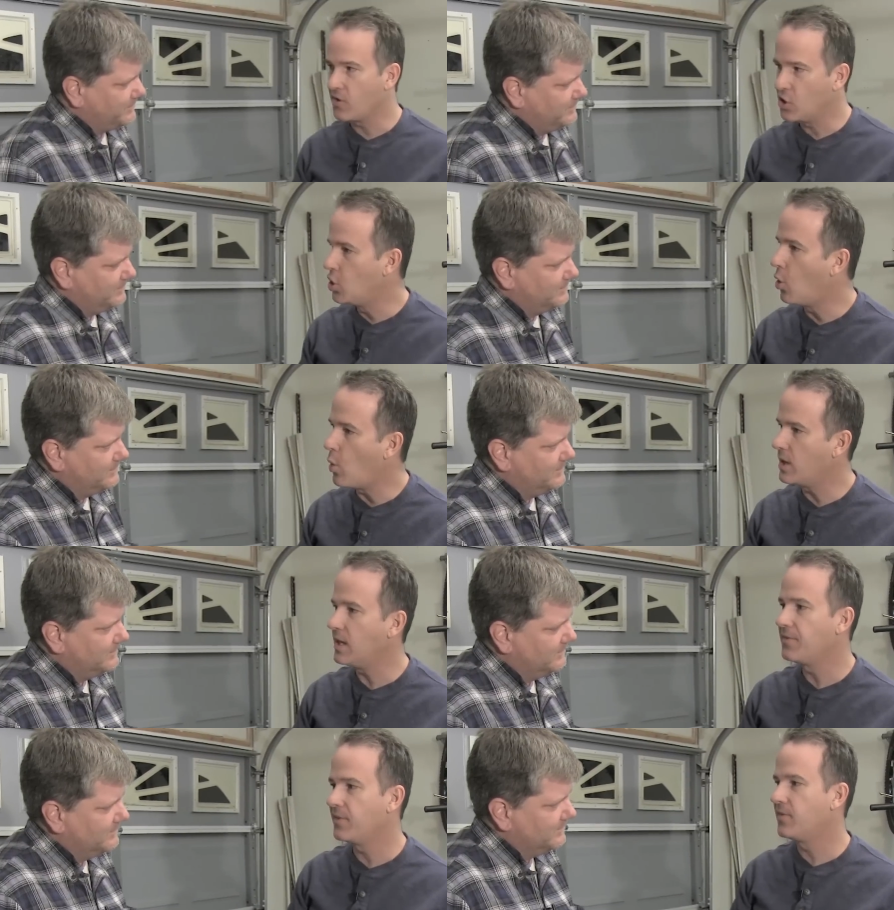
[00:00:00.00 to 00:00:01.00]
Speaker 1: that you don't want to
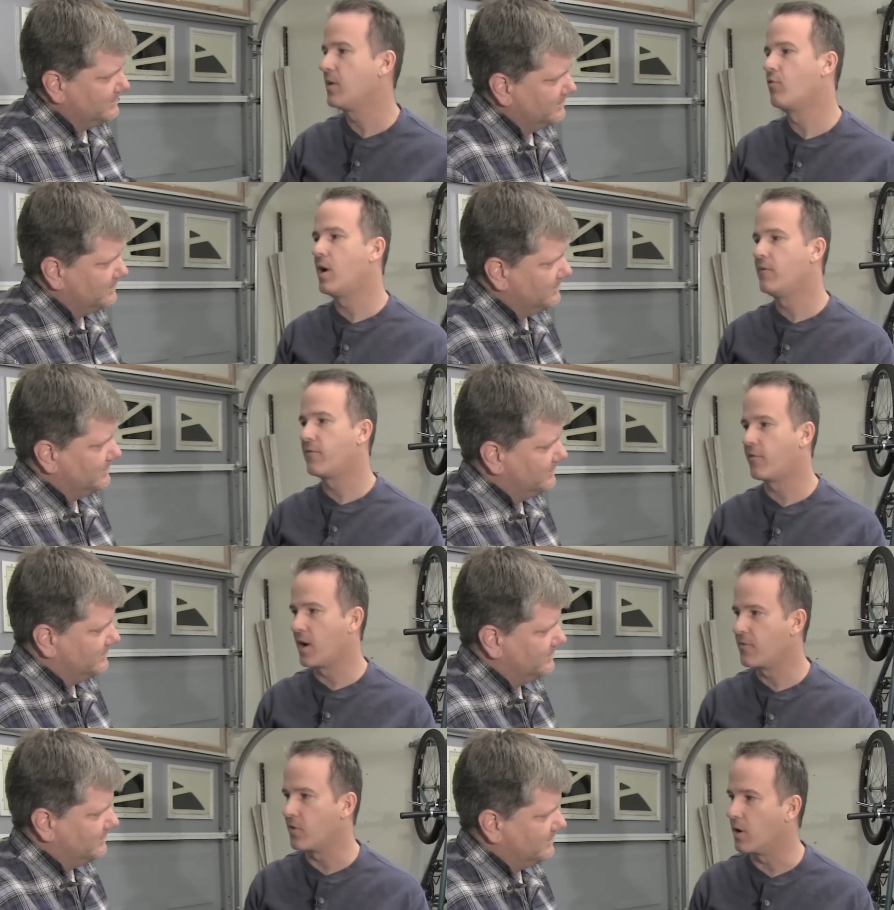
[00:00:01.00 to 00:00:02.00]
let this thing run
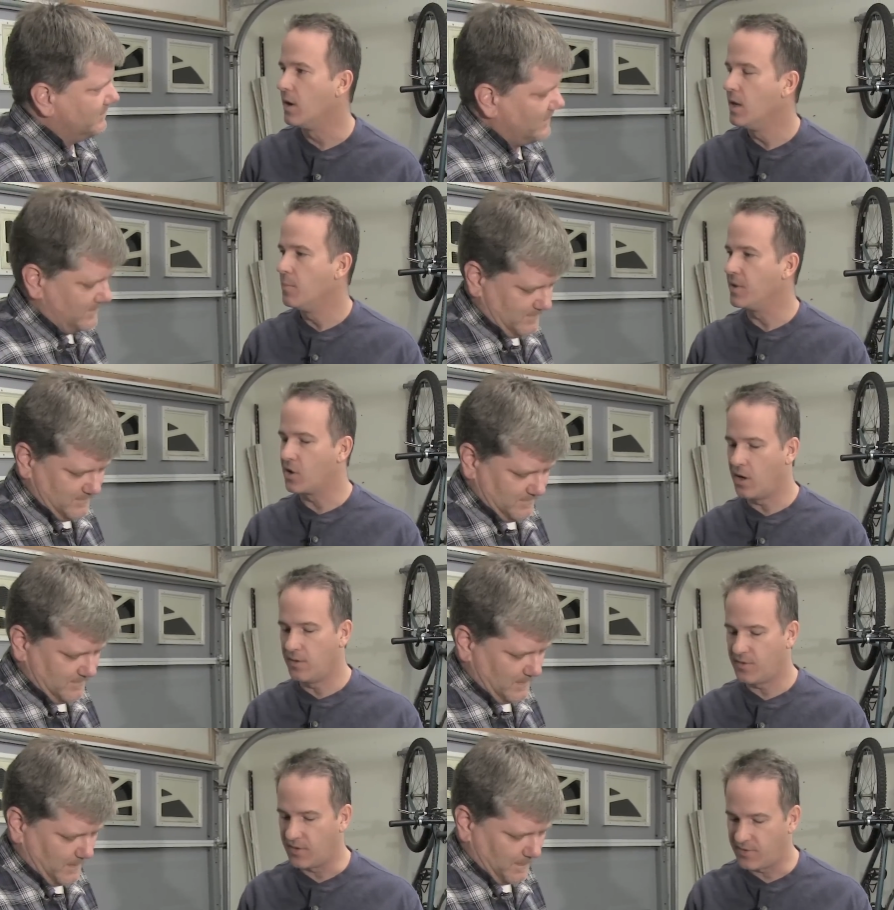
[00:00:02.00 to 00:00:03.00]
forever
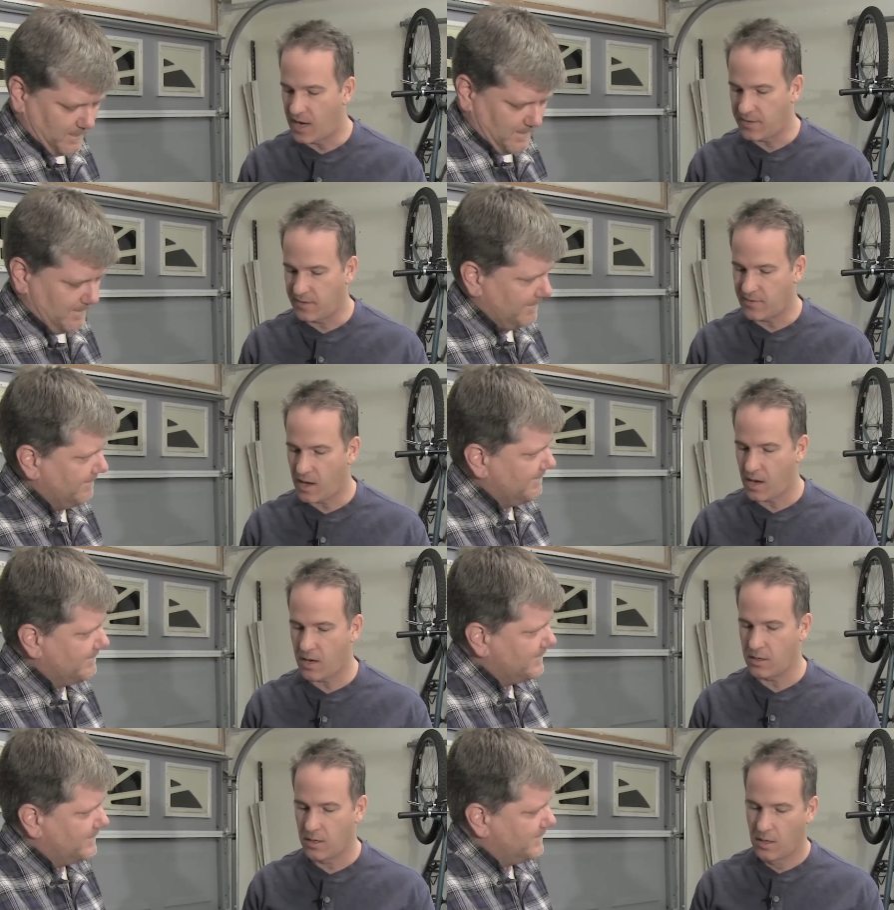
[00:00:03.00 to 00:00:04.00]
because it's not
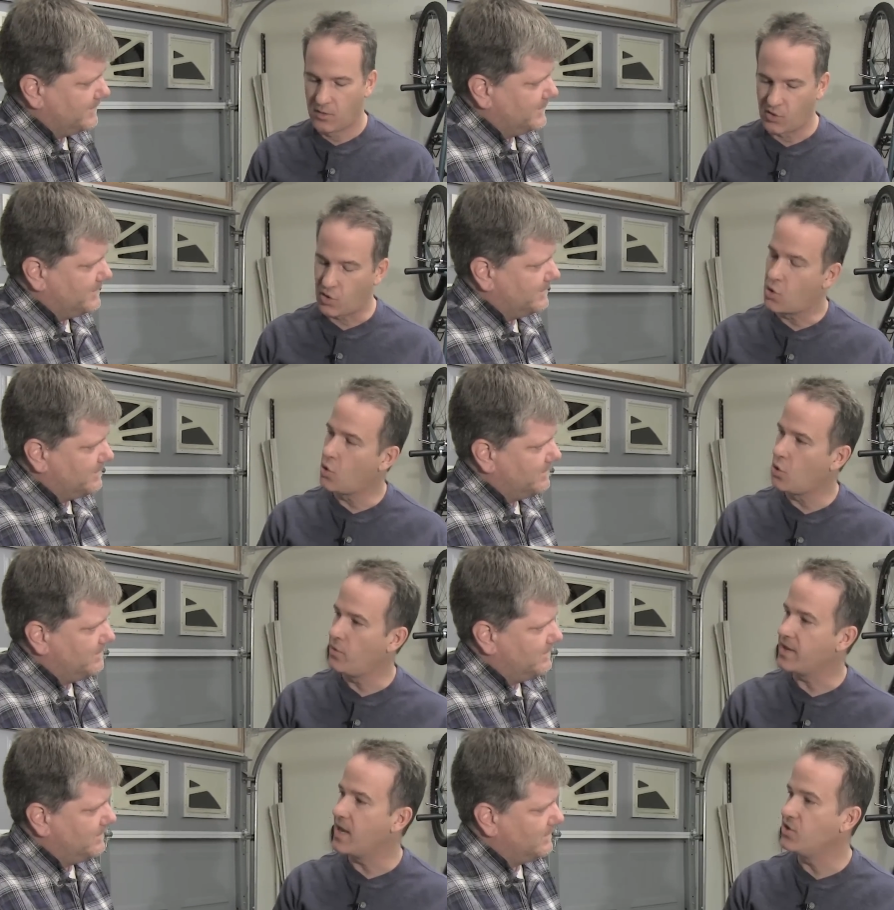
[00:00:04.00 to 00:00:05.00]
designed to cool
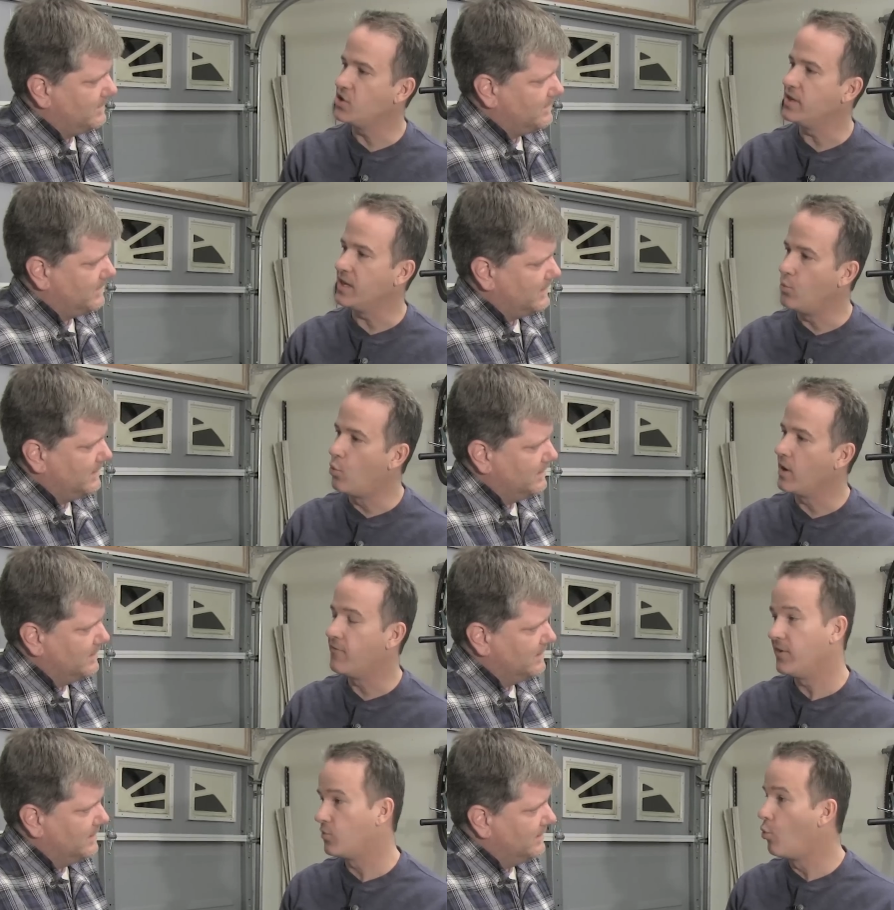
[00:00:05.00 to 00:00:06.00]
the engine in, if
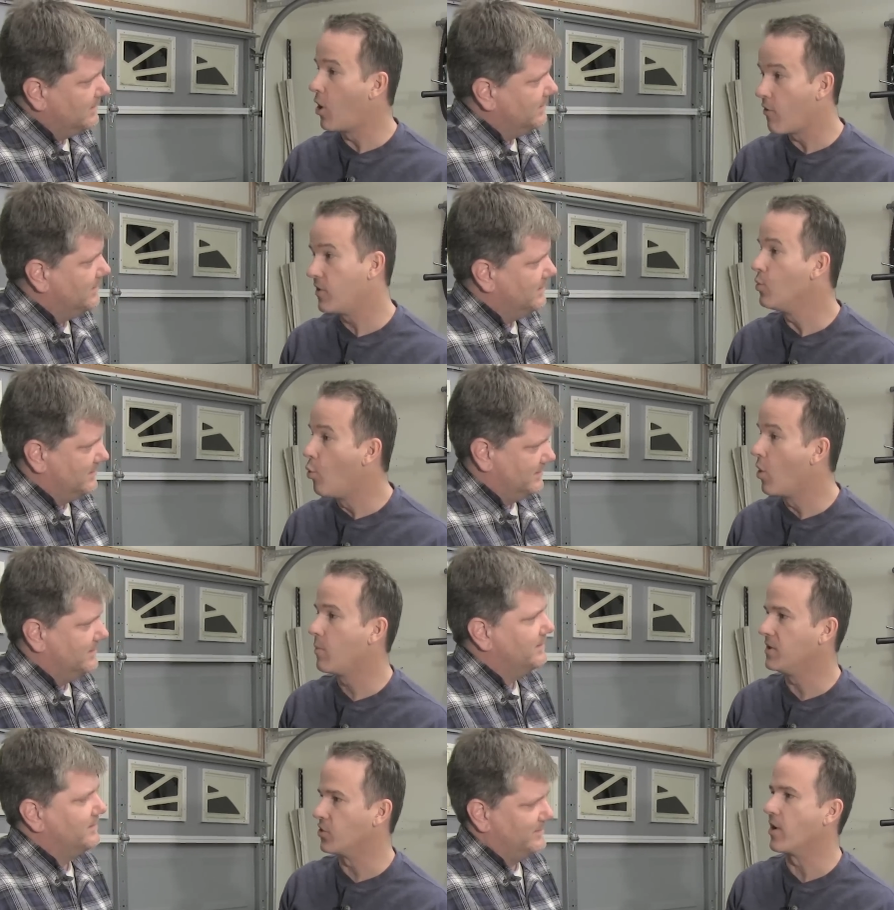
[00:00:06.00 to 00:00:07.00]
it's already warm
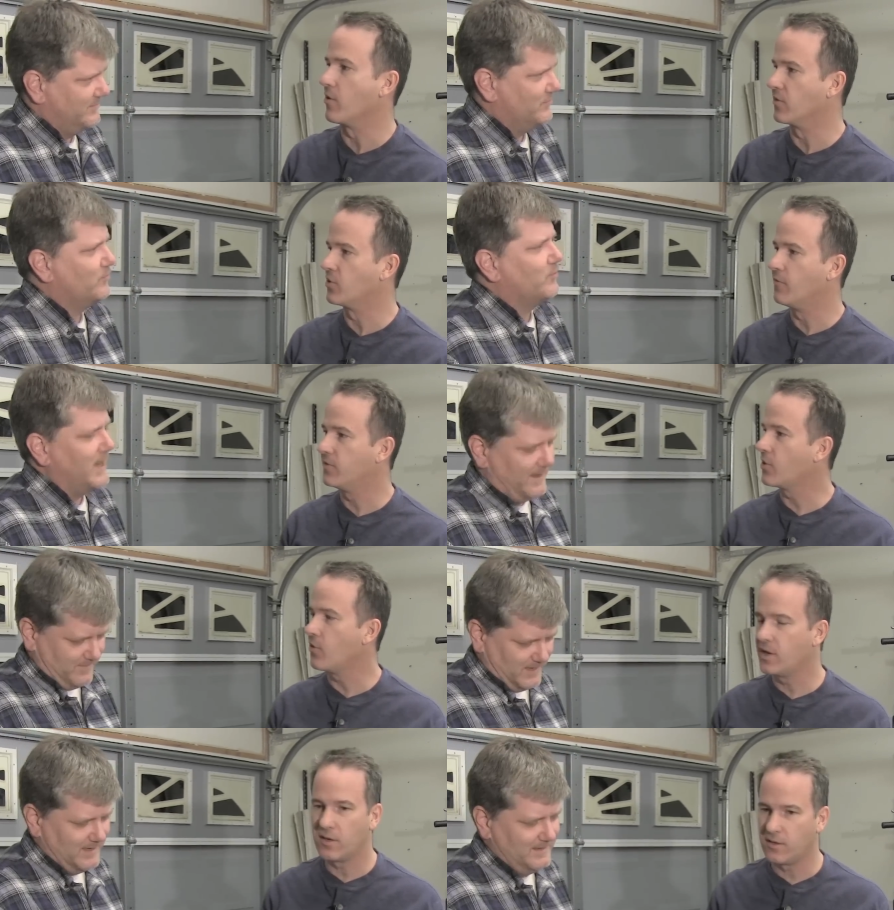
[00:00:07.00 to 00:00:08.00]
in your area. So right, if it's
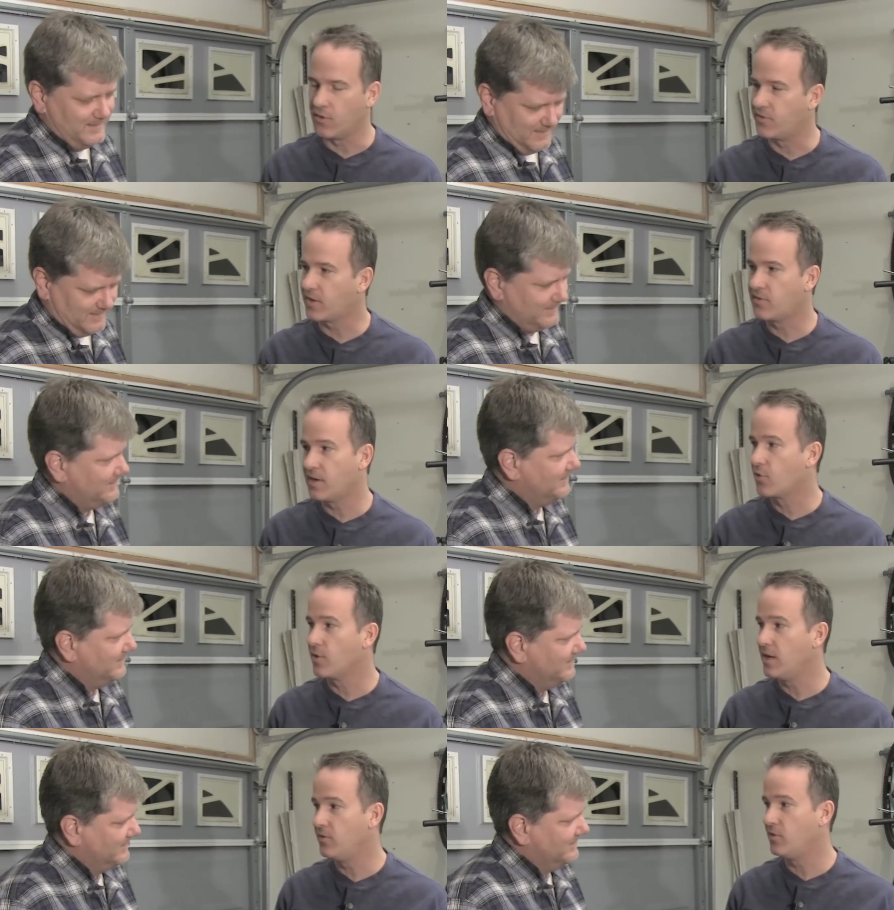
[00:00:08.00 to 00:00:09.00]
already right. you know 60
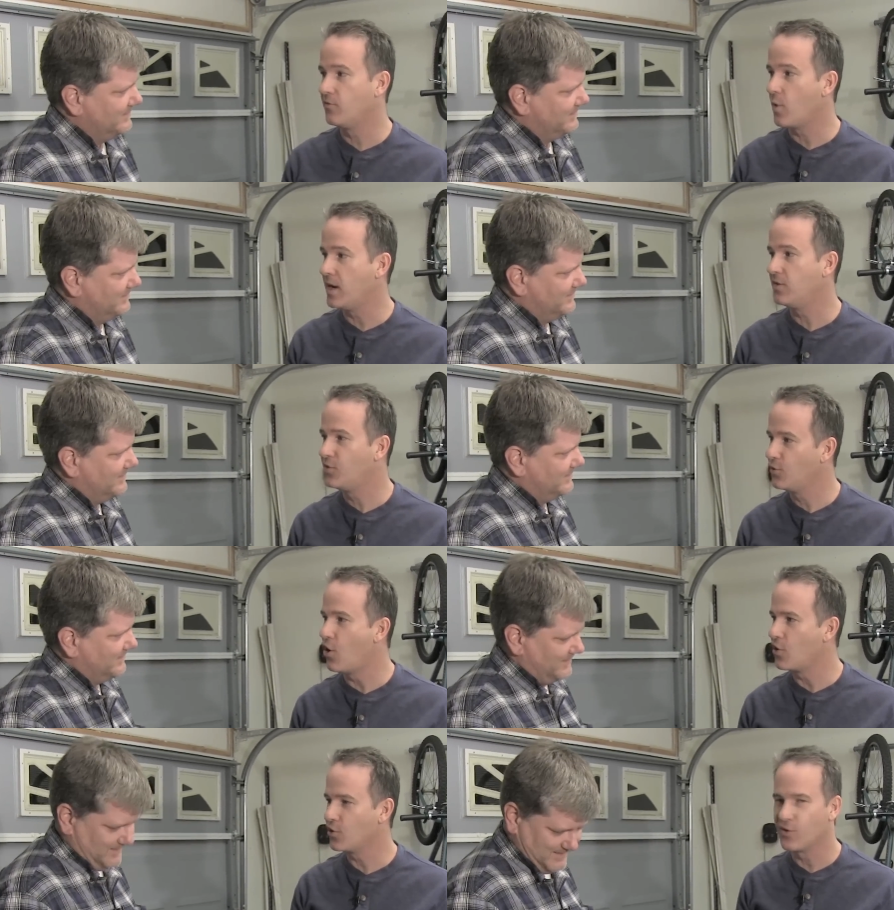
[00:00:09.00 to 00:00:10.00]
degrees, you've waited too
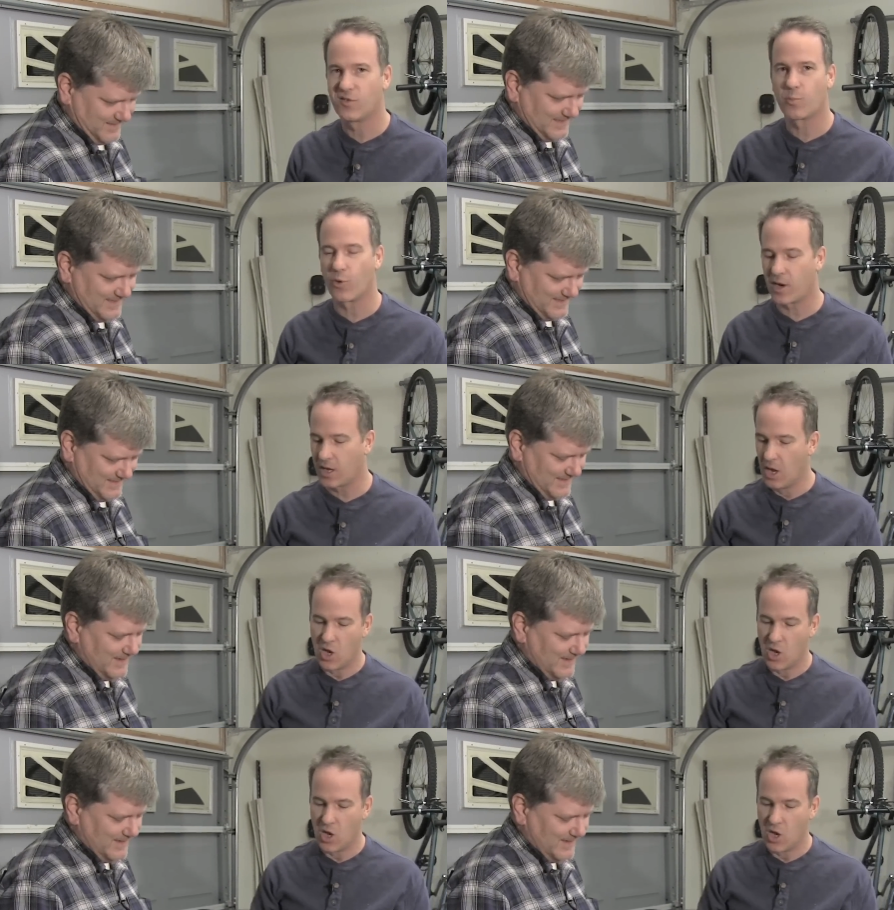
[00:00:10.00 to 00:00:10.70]
long, you're in spring,